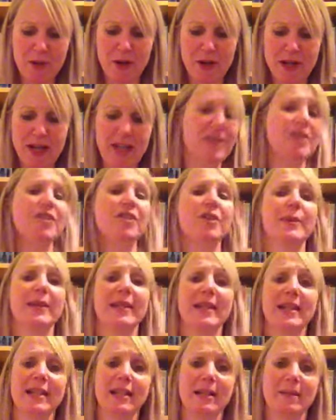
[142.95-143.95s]
or you can do a
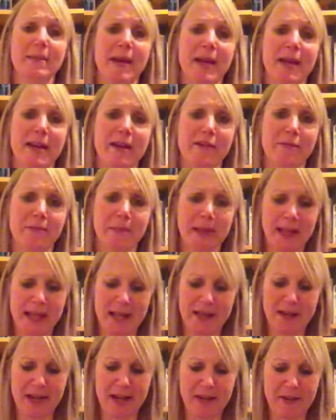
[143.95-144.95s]
little bit of
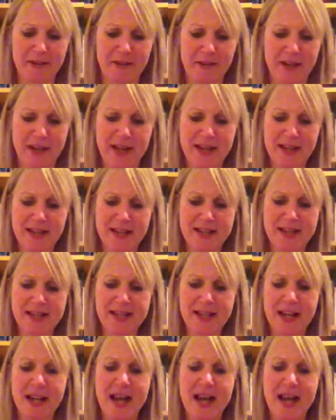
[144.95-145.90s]
planning first.